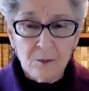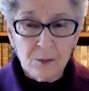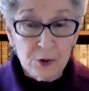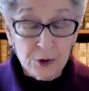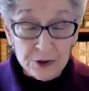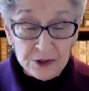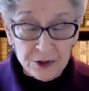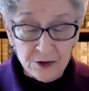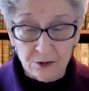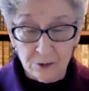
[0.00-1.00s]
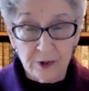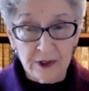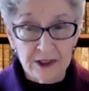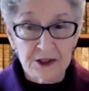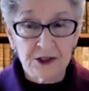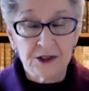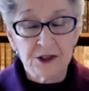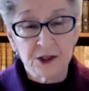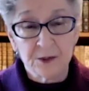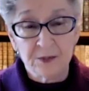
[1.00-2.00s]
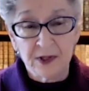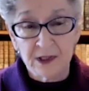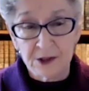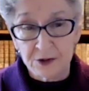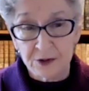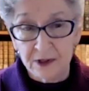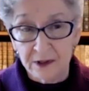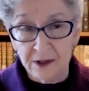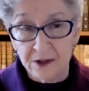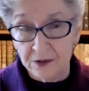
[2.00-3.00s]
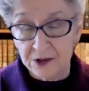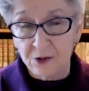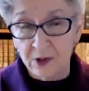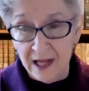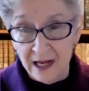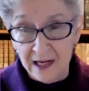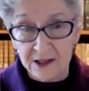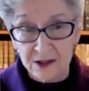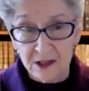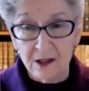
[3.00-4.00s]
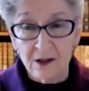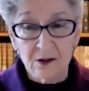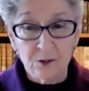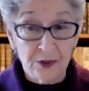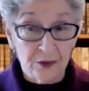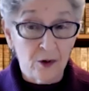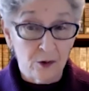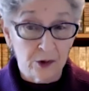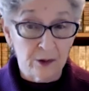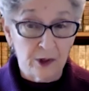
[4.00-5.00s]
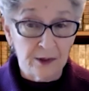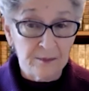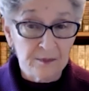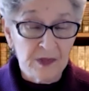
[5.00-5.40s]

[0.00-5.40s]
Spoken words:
personal relationship that each individual has with the Holy One.